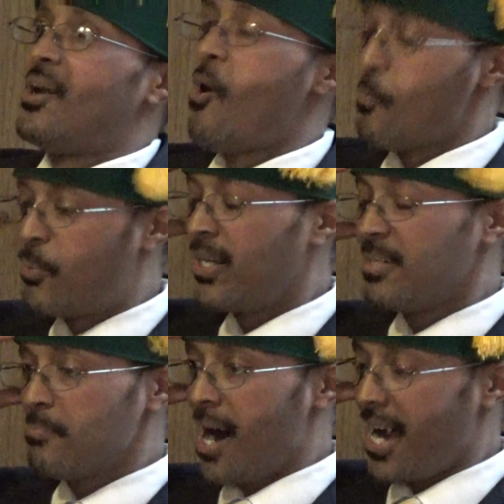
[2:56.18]

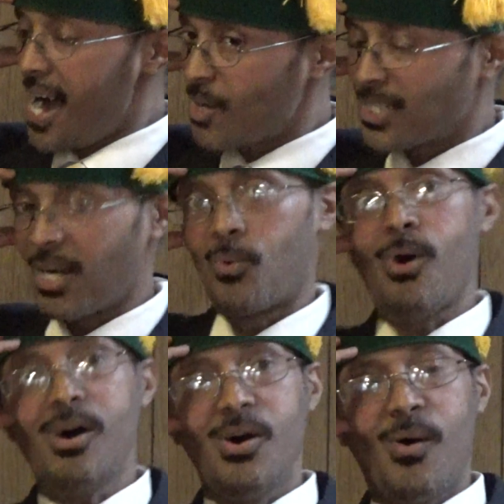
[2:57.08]
opened my eyes, like,
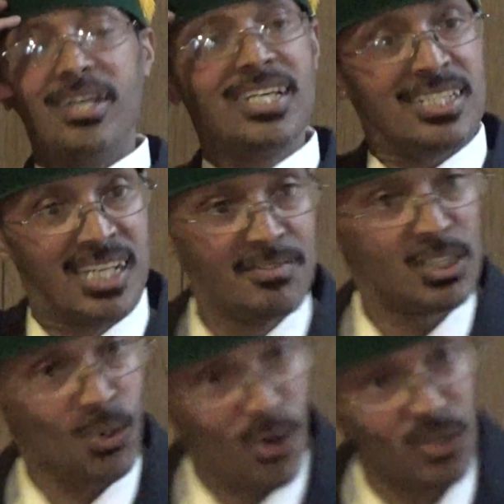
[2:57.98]
wow, I just never
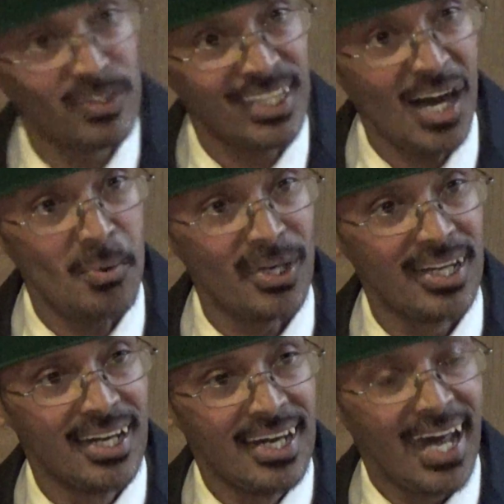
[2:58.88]
thought of it that
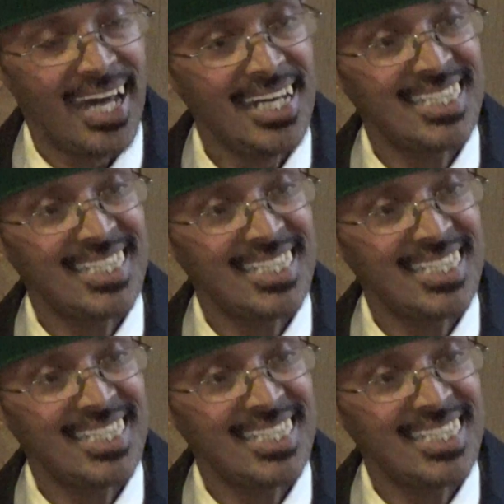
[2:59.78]
way. And he